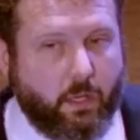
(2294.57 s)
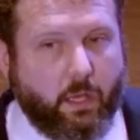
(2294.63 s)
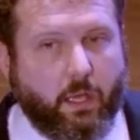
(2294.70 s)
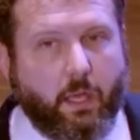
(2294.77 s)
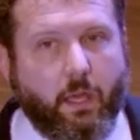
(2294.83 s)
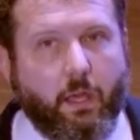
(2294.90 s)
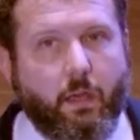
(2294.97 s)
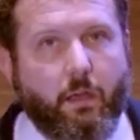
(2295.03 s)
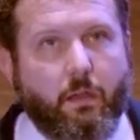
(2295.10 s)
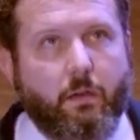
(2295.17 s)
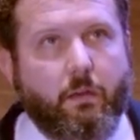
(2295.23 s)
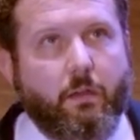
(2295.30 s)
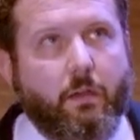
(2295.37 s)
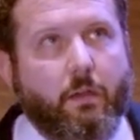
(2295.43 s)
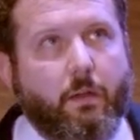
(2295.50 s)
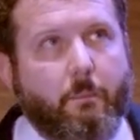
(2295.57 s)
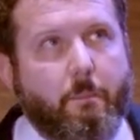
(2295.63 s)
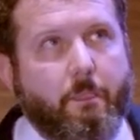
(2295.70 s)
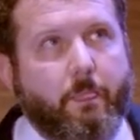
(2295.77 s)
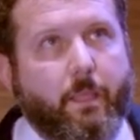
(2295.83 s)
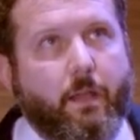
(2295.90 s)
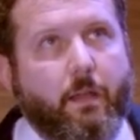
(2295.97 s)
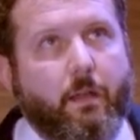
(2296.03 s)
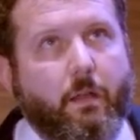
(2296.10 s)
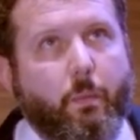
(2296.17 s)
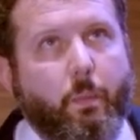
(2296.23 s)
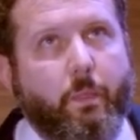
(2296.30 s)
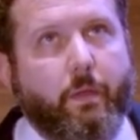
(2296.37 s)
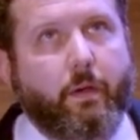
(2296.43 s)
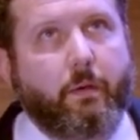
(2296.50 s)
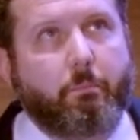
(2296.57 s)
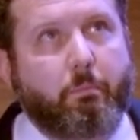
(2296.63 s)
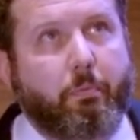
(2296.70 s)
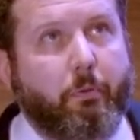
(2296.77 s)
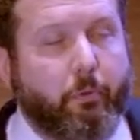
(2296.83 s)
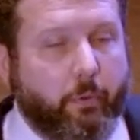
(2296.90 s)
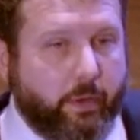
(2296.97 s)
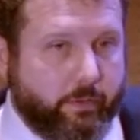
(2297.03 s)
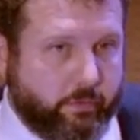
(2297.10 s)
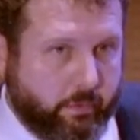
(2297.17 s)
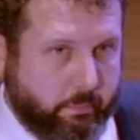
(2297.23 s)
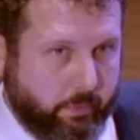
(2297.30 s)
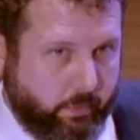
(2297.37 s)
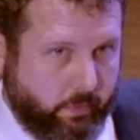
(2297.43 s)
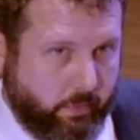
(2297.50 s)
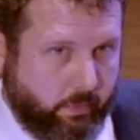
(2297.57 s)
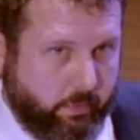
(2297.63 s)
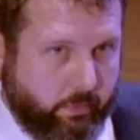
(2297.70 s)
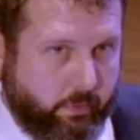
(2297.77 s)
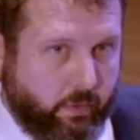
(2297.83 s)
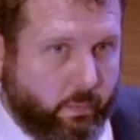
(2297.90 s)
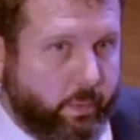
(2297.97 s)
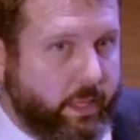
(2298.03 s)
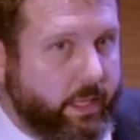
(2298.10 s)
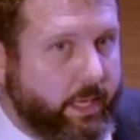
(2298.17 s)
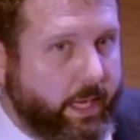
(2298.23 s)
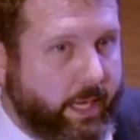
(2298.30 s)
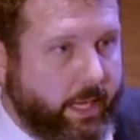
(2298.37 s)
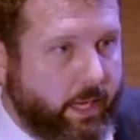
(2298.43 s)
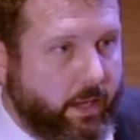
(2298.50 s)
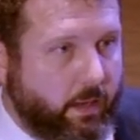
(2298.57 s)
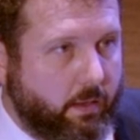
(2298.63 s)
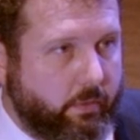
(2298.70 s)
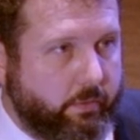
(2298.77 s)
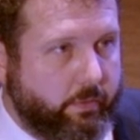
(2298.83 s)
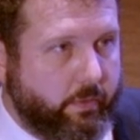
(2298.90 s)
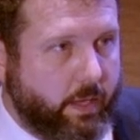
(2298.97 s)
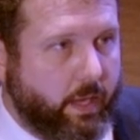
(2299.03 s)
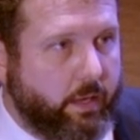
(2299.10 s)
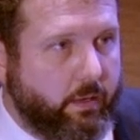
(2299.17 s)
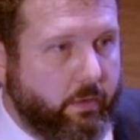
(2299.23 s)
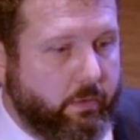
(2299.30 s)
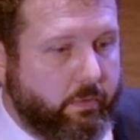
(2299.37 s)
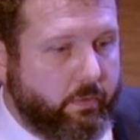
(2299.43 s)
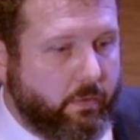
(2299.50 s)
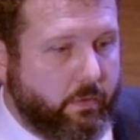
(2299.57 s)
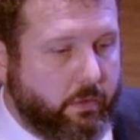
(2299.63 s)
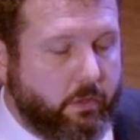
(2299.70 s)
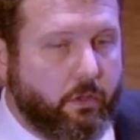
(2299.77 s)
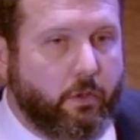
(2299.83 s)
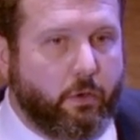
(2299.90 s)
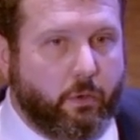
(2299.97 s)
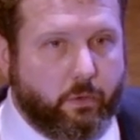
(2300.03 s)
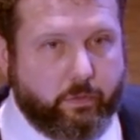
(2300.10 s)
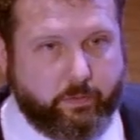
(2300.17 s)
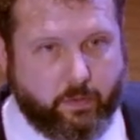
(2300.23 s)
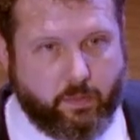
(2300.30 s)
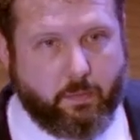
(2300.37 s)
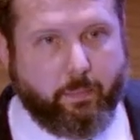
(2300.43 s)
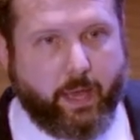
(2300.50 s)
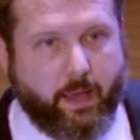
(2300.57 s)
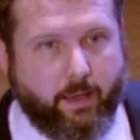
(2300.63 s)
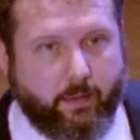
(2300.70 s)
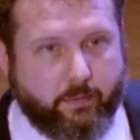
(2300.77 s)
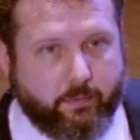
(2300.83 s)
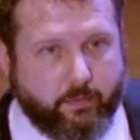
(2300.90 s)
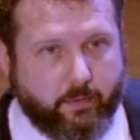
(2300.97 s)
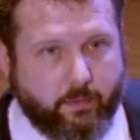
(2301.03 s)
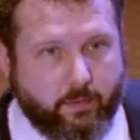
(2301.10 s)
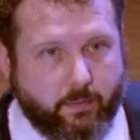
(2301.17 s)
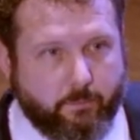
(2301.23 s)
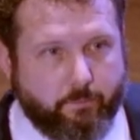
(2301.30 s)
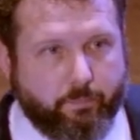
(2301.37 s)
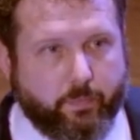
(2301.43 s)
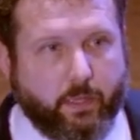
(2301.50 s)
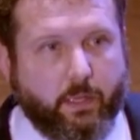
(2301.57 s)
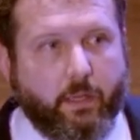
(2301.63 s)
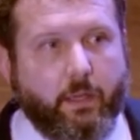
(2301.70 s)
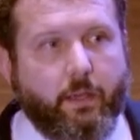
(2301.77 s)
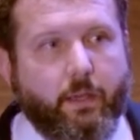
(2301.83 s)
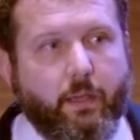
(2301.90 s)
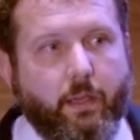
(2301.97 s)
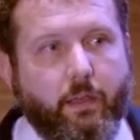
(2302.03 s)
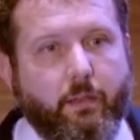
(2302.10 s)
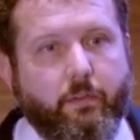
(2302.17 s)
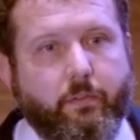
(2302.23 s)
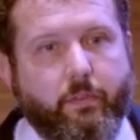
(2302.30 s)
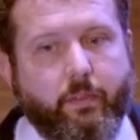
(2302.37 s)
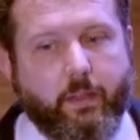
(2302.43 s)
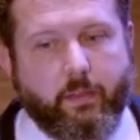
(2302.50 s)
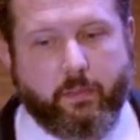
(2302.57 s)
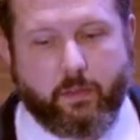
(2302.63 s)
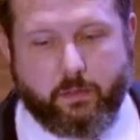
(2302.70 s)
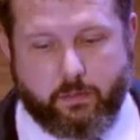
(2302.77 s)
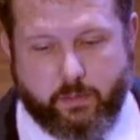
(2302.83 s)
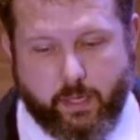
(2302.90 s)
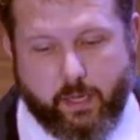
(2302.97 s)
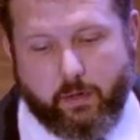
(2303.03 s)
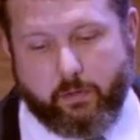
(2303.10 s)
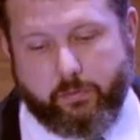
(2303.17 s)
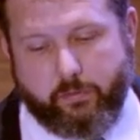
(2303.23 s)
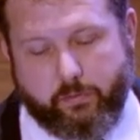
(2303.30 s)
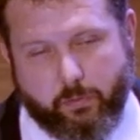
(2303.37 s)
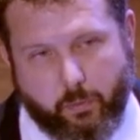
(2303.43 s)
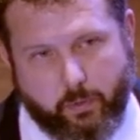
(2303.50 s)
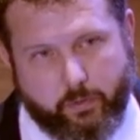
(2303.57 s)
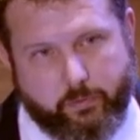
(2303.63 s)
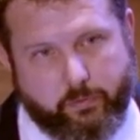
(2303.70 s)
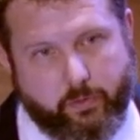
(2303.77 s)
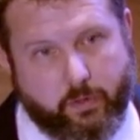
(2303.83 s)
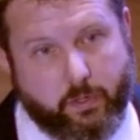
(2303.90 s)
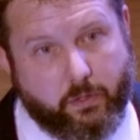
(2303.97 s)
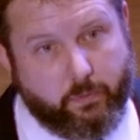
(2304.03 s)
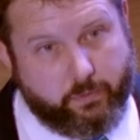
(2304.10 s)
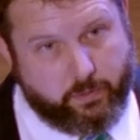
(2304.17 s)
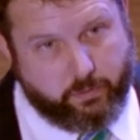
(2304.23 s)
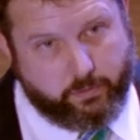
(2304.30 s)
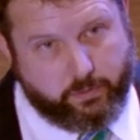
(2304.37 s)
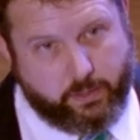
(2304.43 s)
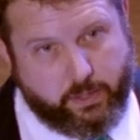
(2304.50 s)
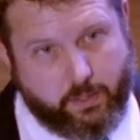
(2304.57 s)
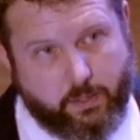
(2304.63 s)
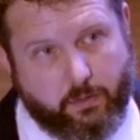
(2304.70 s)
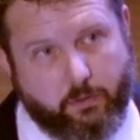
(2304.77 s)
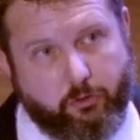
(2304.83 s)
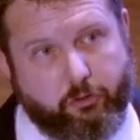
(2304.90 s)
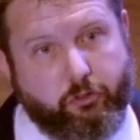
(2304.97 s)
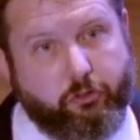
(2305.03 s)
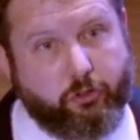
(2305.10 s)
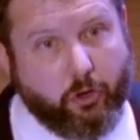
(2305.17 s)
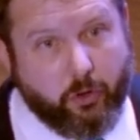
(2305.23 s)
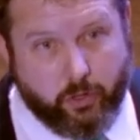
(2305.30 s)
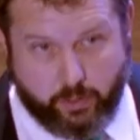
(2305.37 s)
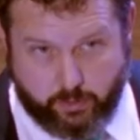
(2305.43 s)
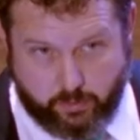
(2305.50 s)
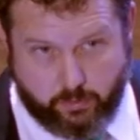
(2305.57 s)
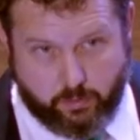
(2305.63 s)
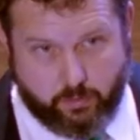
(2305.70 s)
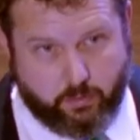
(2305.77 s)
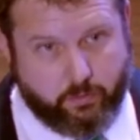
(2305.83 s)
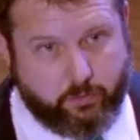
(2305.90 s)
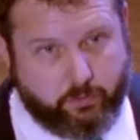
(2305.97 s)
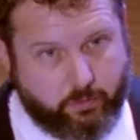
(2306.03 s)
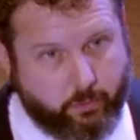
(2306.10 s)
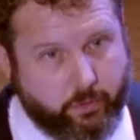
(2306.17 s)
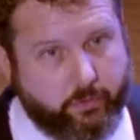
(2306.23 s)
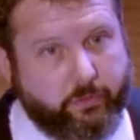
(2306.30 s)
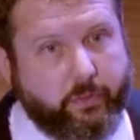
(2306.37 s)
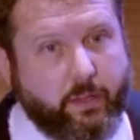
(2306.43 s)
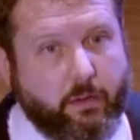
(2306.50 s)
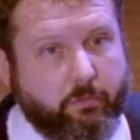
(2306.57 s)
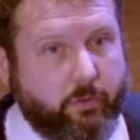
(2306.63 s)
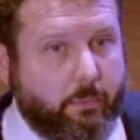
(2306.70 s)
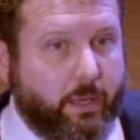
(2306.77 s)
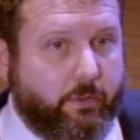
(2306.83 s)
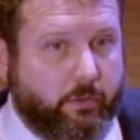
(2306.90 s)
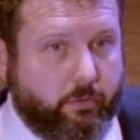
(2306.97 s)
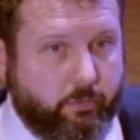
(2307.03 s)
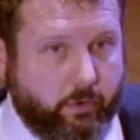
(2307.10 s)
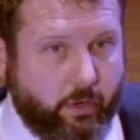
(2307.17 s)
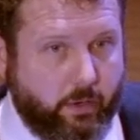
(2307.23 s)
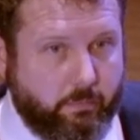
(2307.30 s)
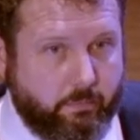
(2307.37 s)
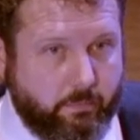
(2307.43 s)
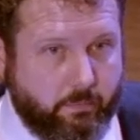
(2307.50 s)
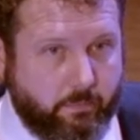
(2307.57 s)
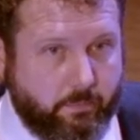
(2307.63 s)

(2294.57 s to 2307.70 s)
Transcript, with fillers: And the principle that we have kind of used in the past is that the data source that a utility should source the information from